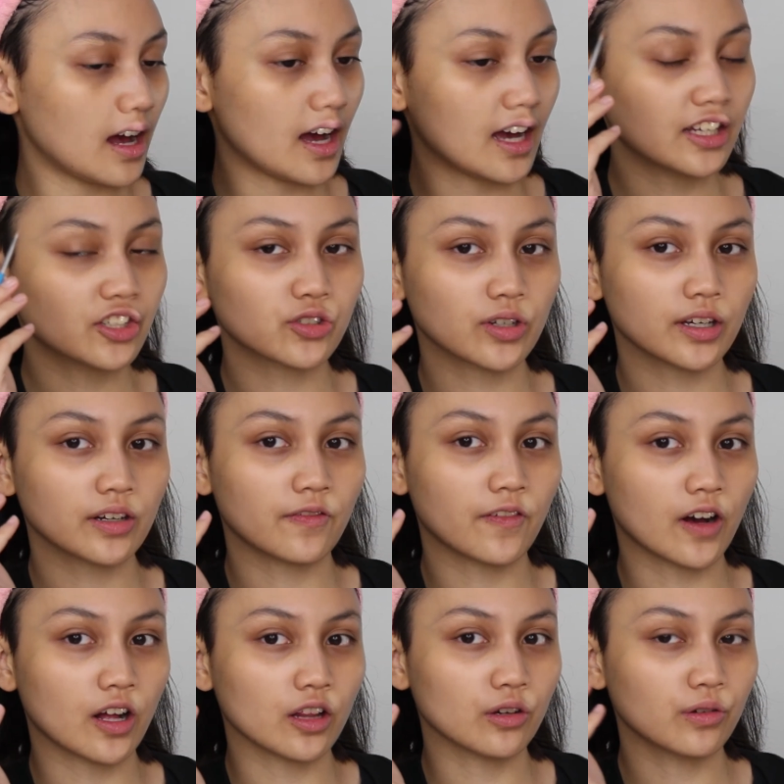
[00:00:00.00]
I try to
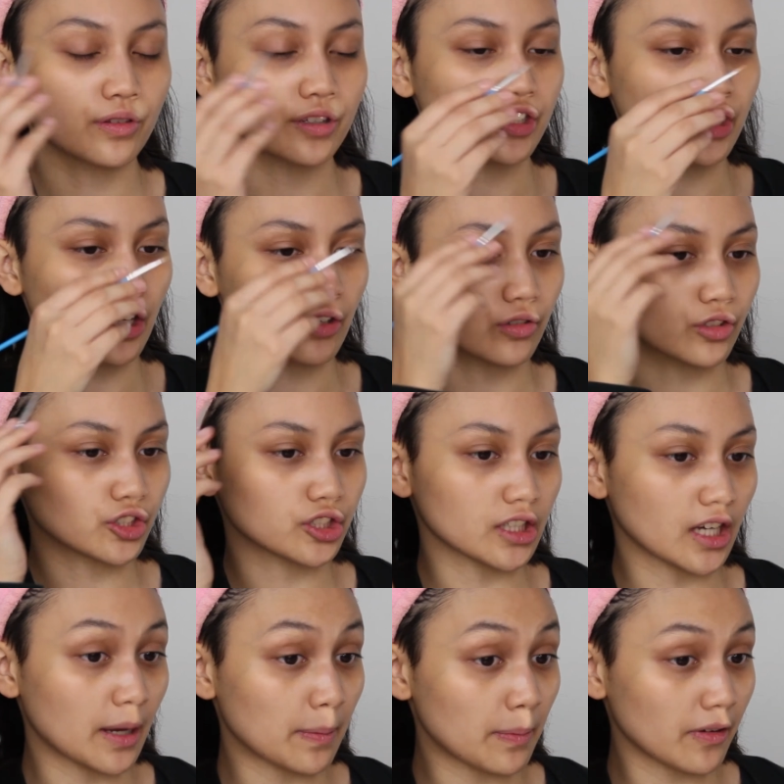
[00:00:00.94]
follow the general
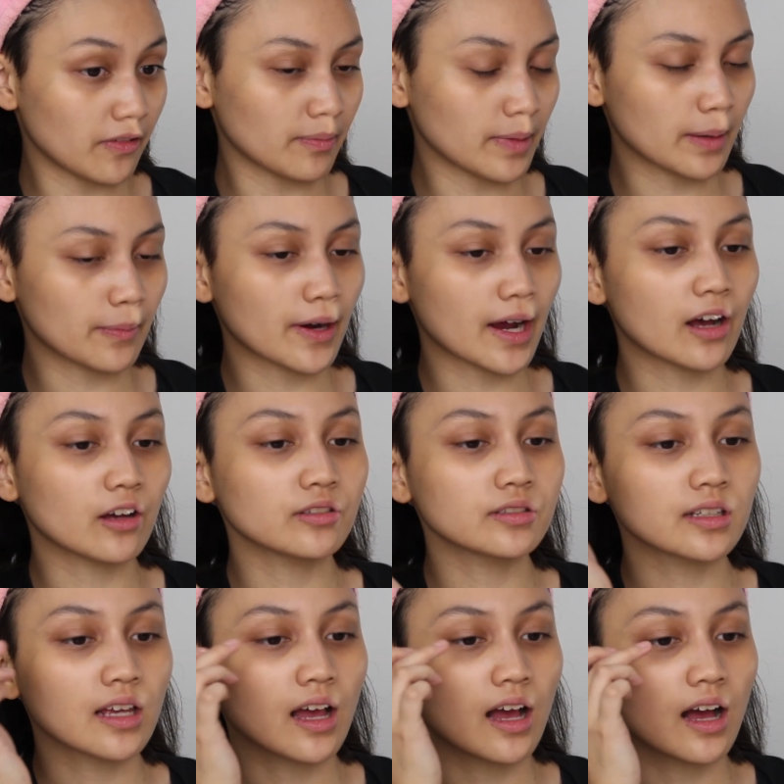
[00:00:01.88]
shape of my
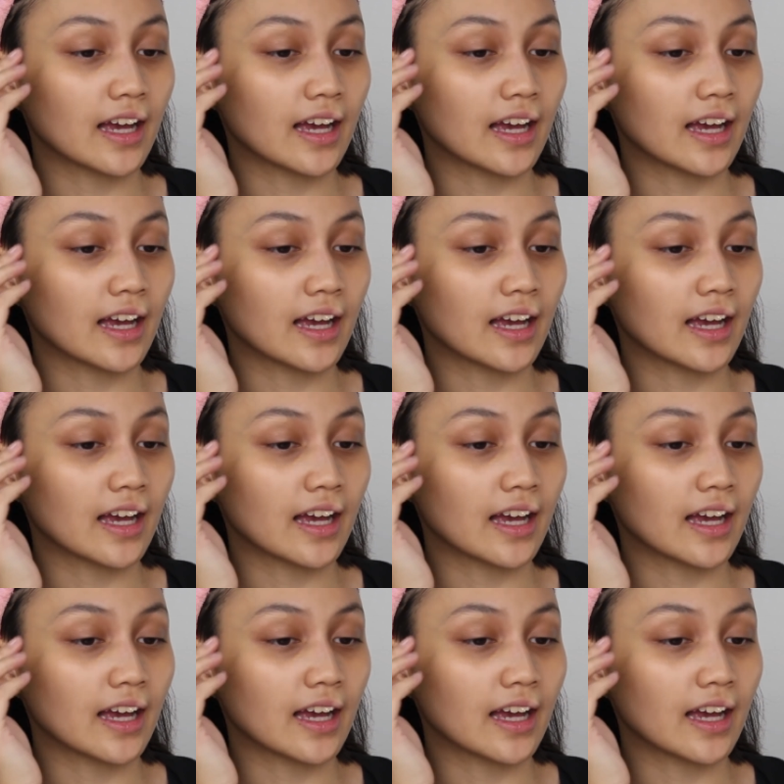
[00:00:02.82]
brows.